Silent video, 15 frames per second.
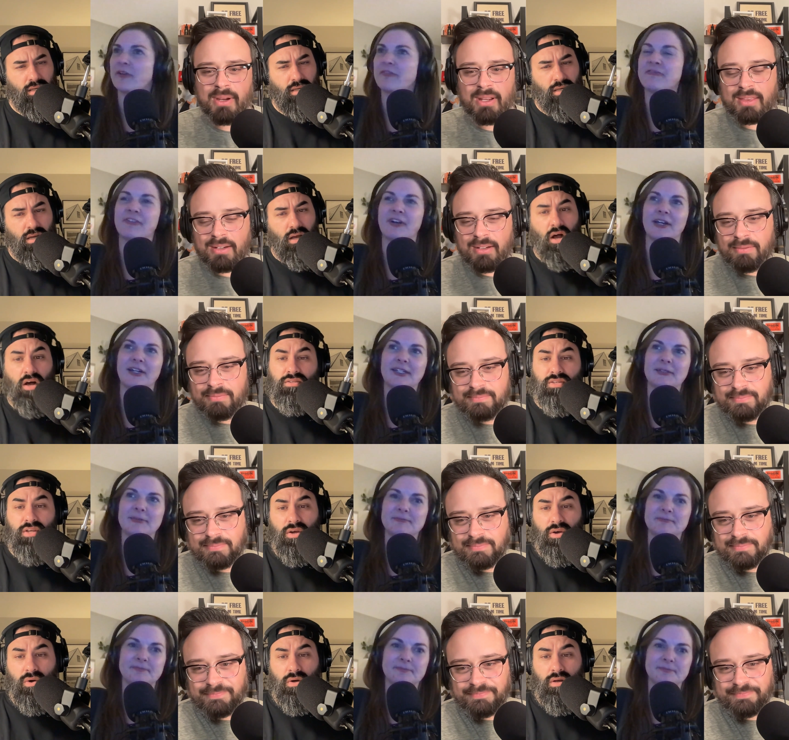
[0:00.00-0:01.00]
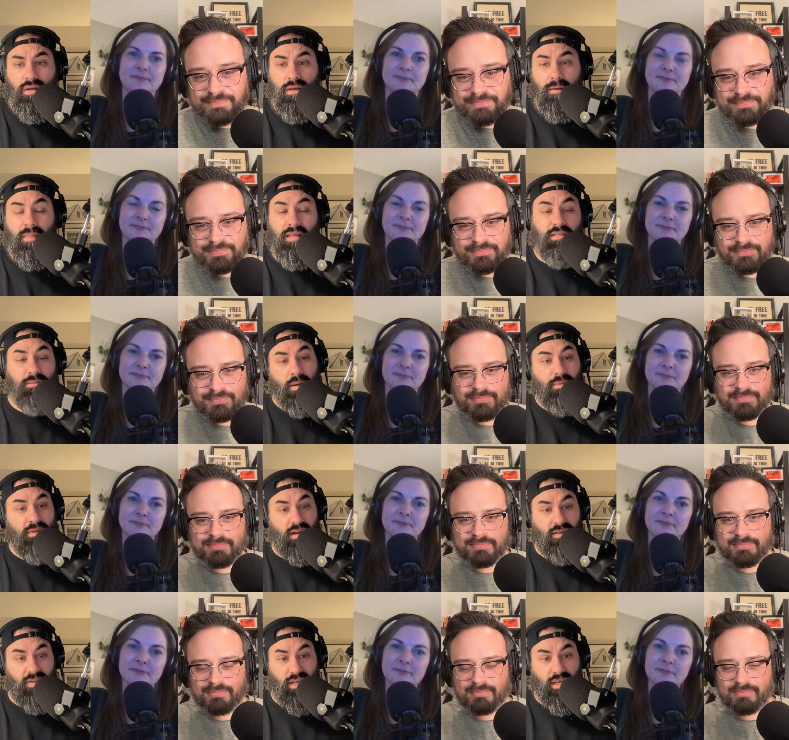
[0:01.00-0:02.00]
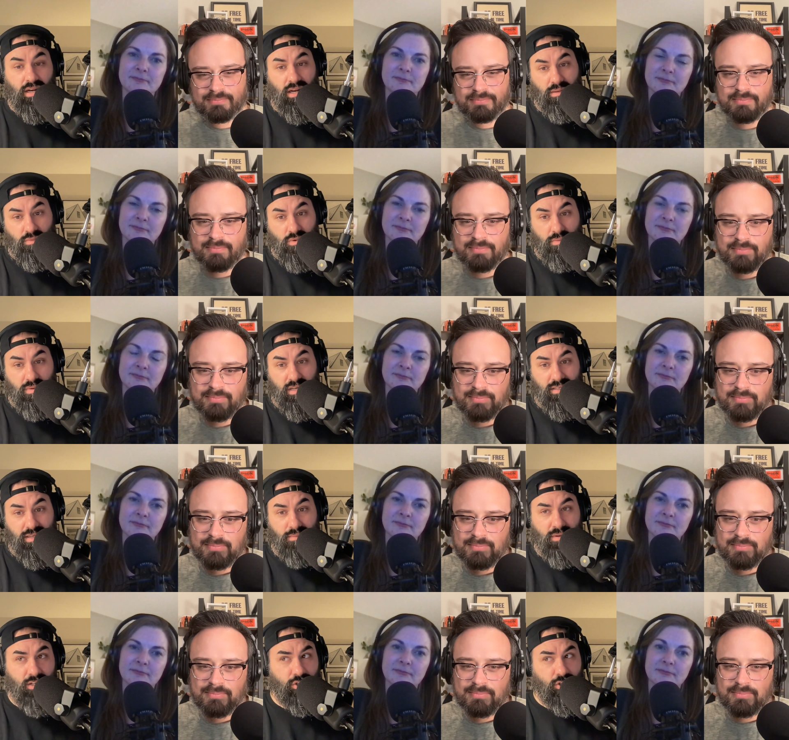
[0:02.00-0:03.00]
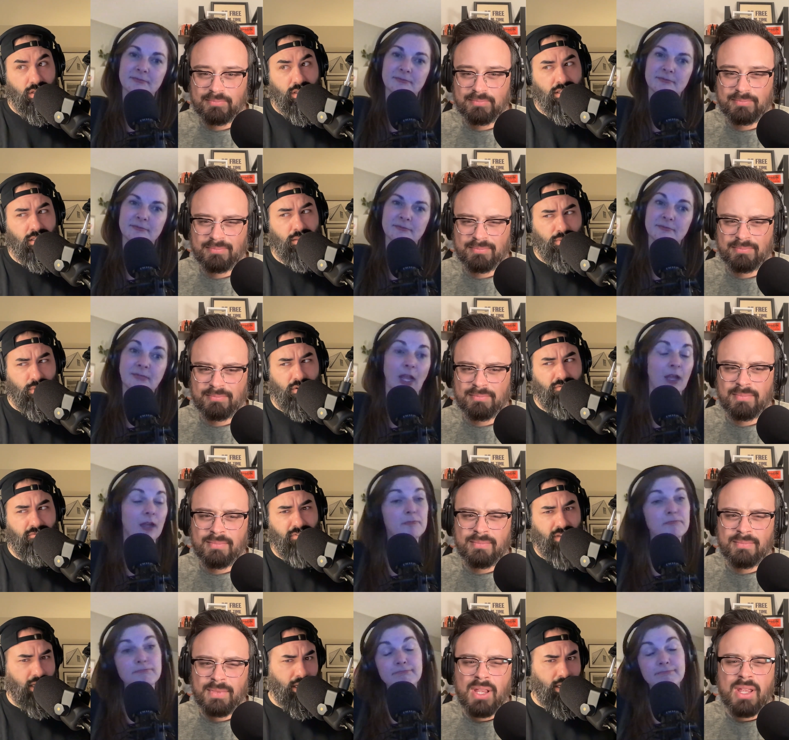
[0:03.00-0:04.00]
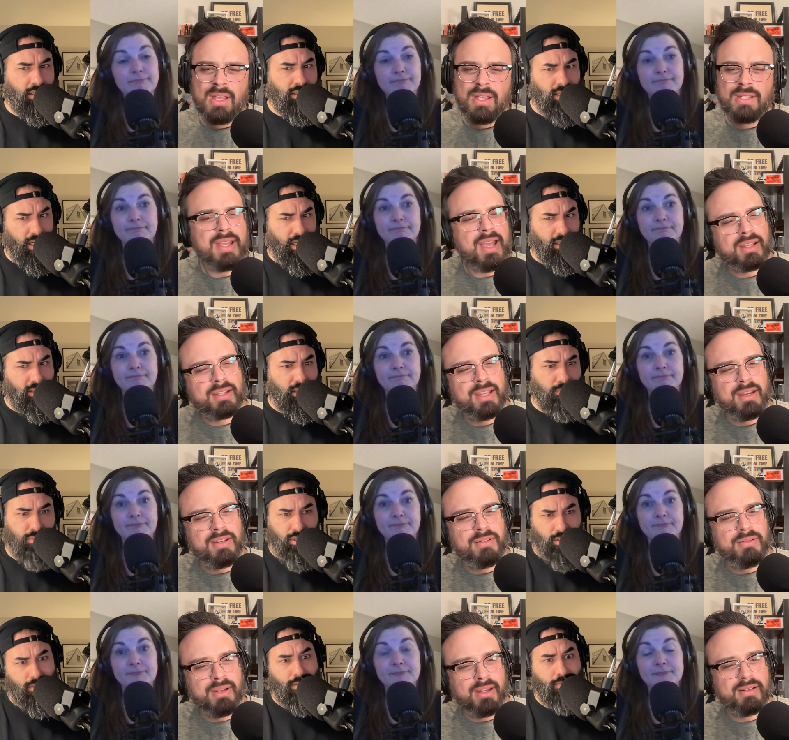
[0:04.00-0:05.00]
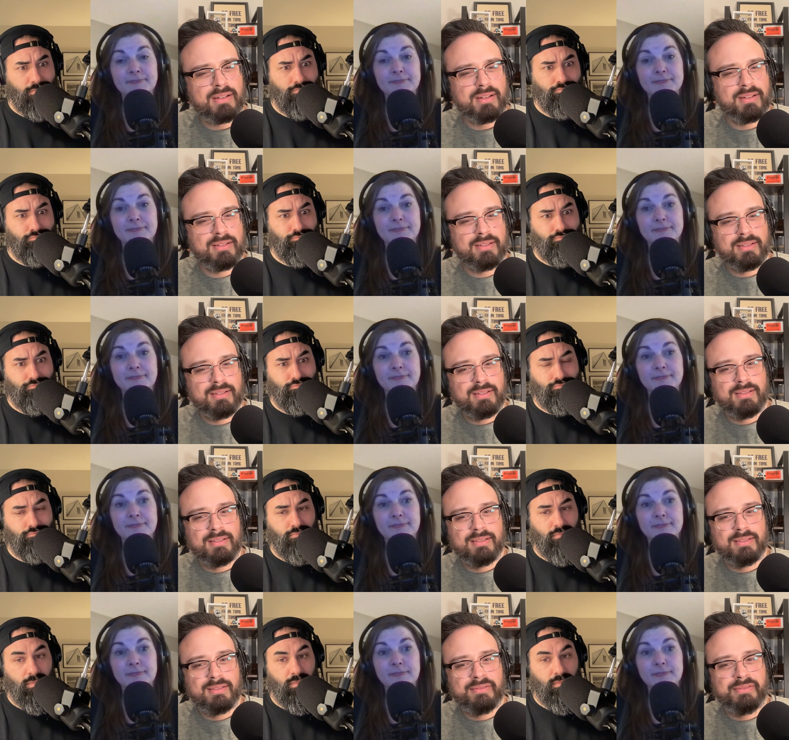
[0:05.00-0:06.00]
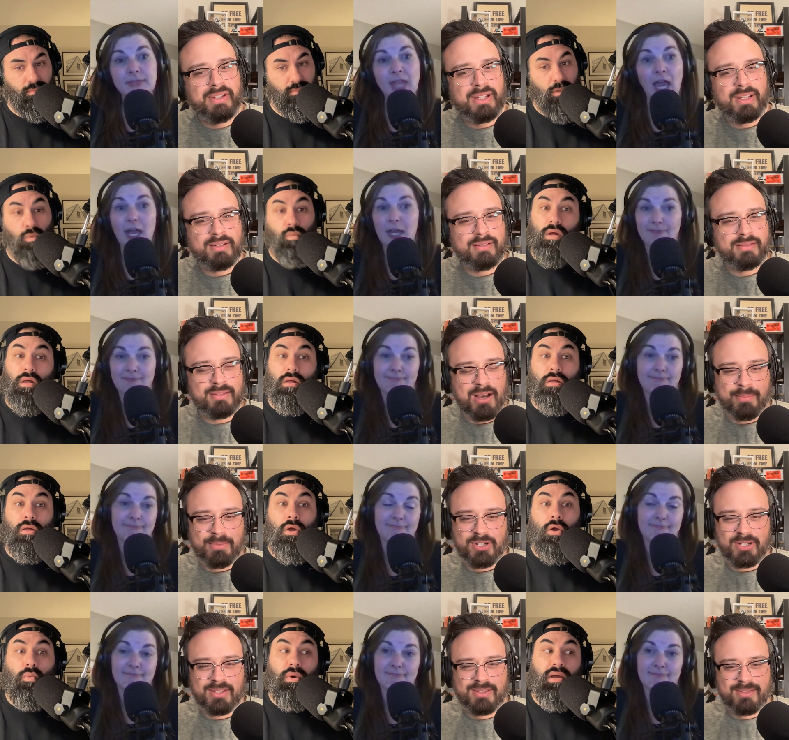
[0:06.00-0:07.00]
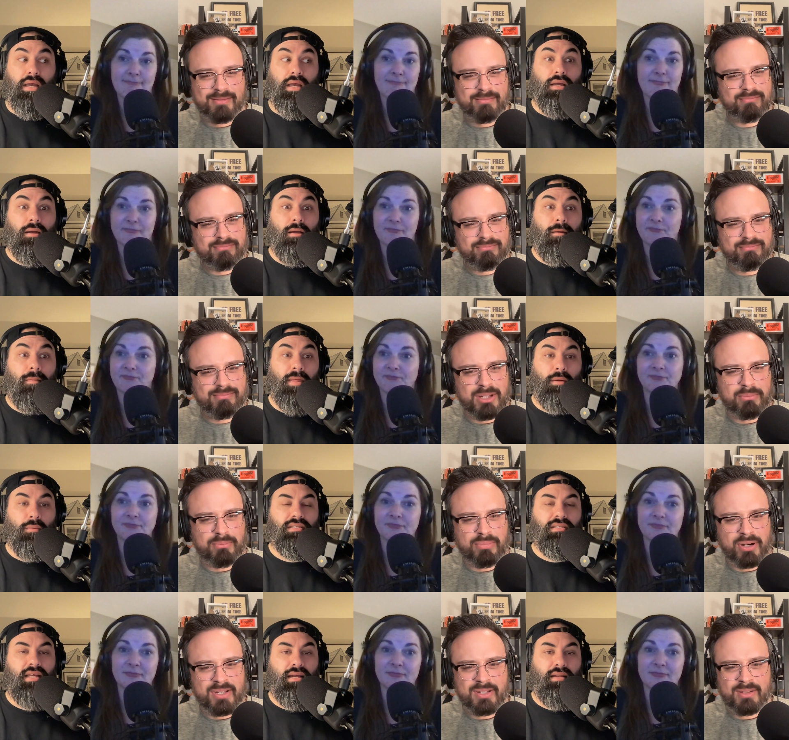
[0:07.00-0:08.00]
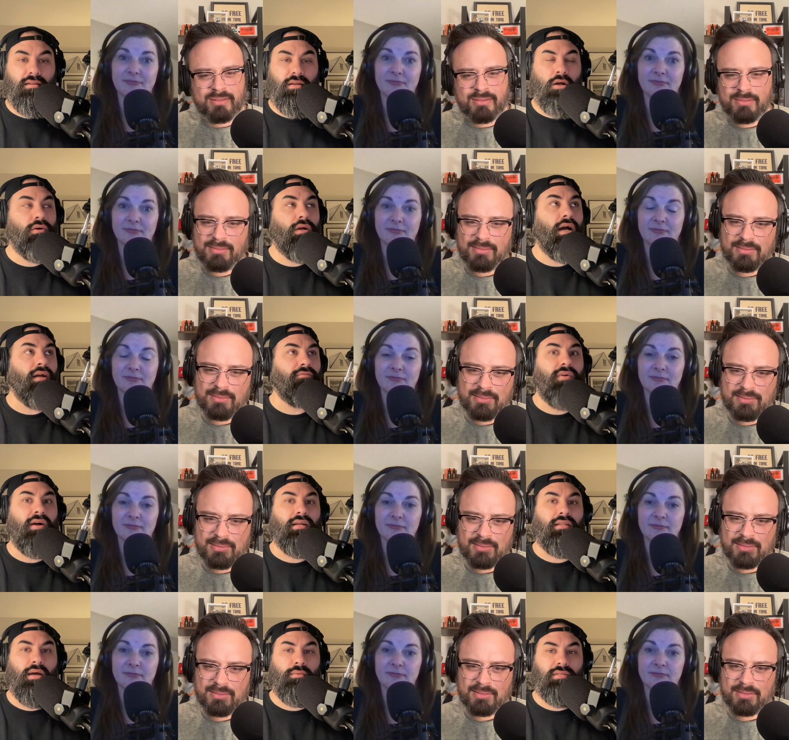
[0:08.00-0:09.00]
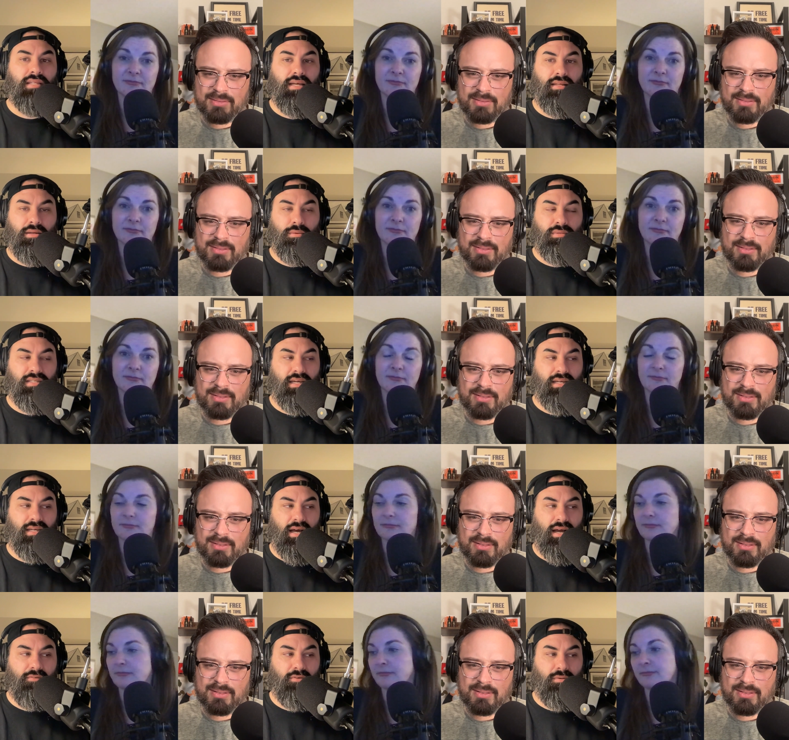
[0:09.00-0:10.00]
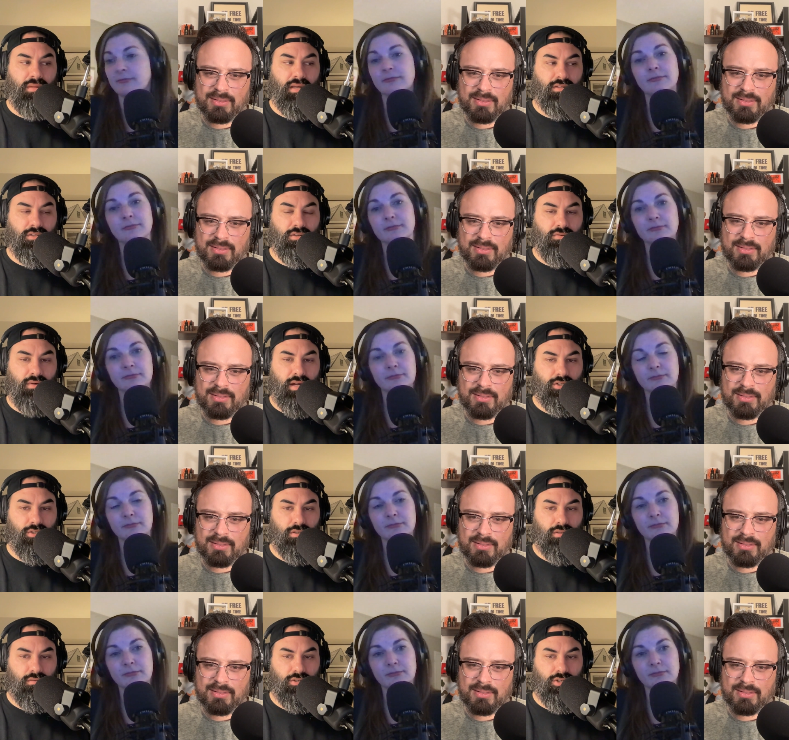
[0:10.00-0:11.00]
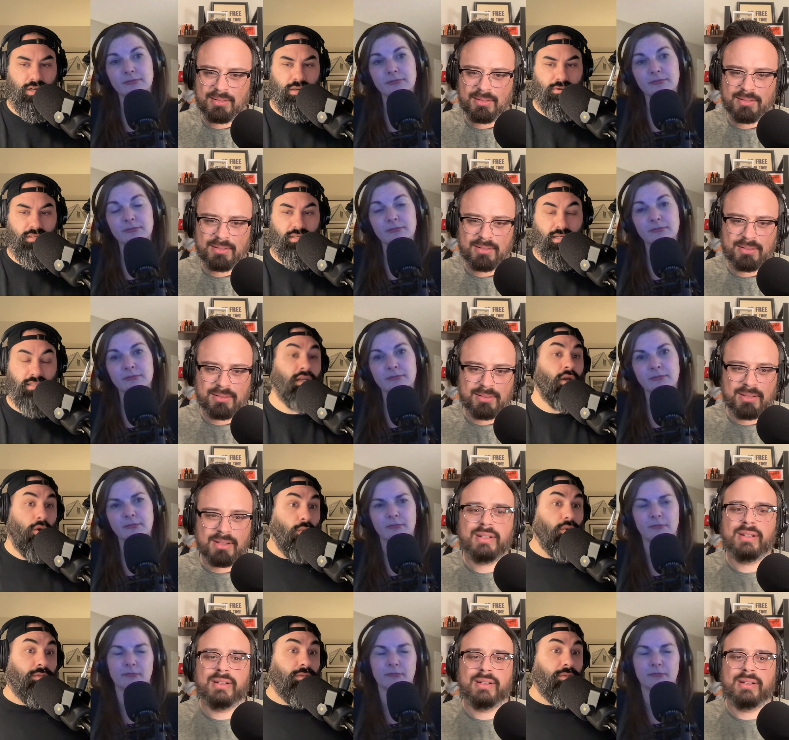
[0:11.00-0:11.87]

Speaker 1: fuck. Also, he's probably not a vegan anymore because I'm not sure that they support vegan diets. Yeah, can you get
Speaker 2: vegan well, options? Wait,
Speaker 1: there was that. Oh God, fuck. That was that. There was that guy from the insurrection, January 6th, which